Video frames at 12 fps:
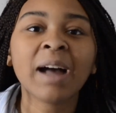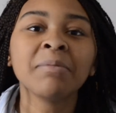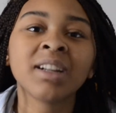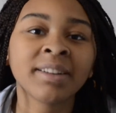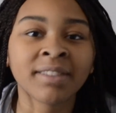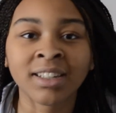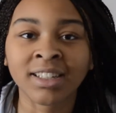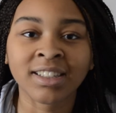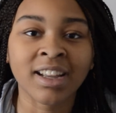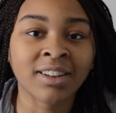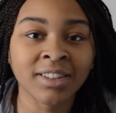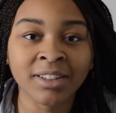I'm not even gonna
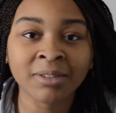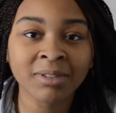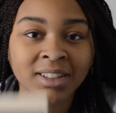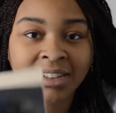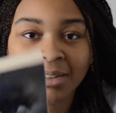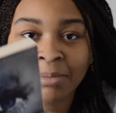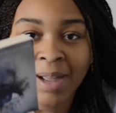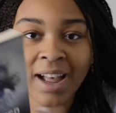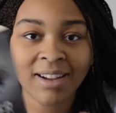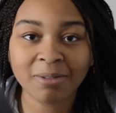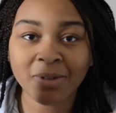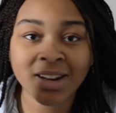tell you
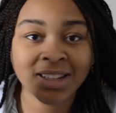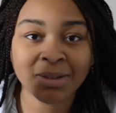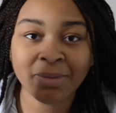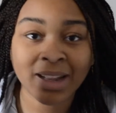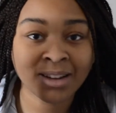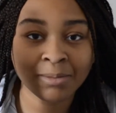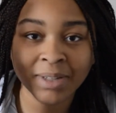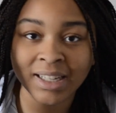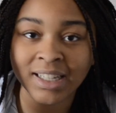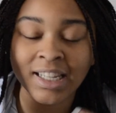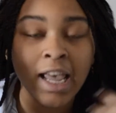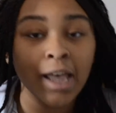what it's about
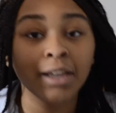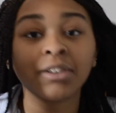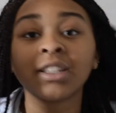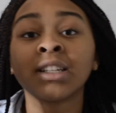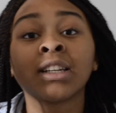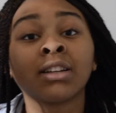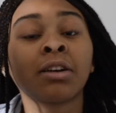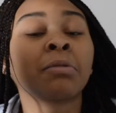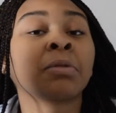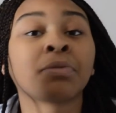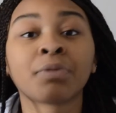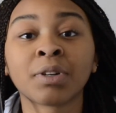because you just need to
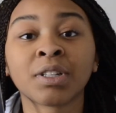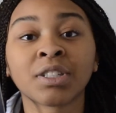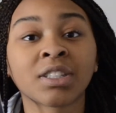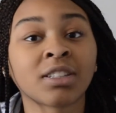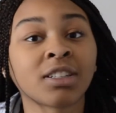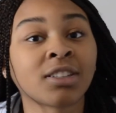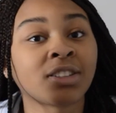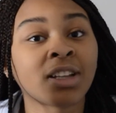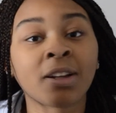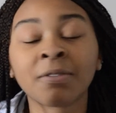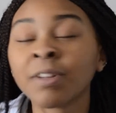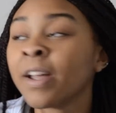go in for it
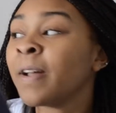yourself.